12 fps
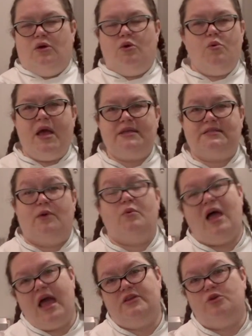who has that?
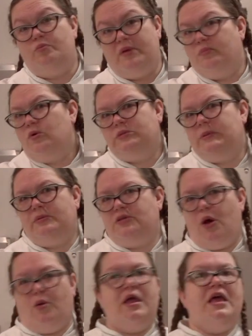Well, I do, but most people
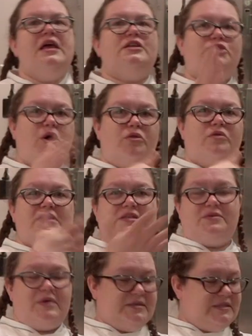don't. So the
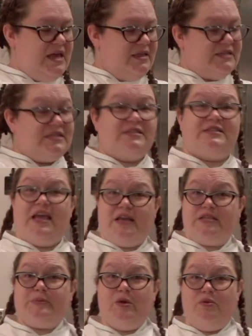reason why I say this is take
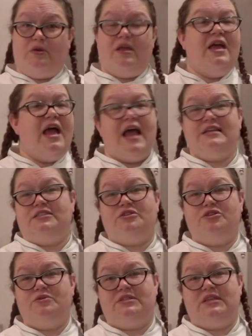a spoon. I still
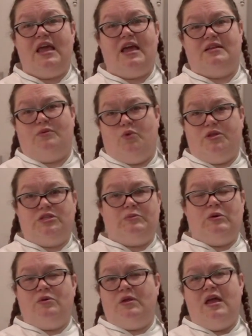do it today. The wooden
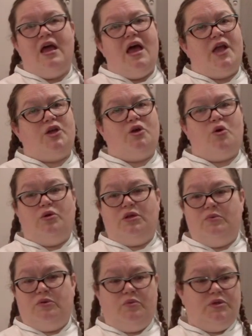spoon, I cook
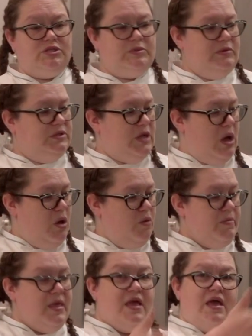only with wooden spoons at
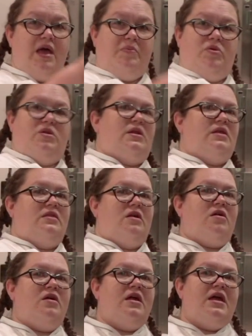home. I put it in
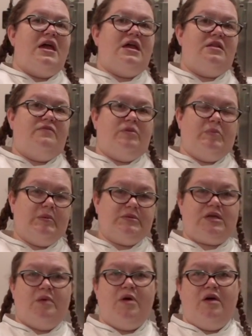there, and if the
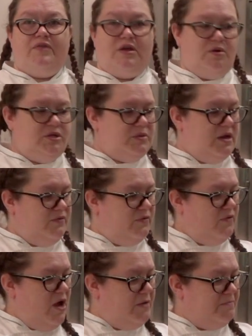bubbles come off, I know it's ready for
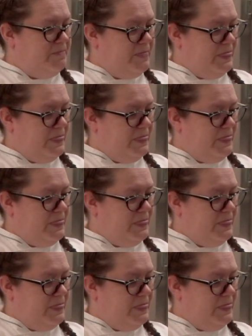frying.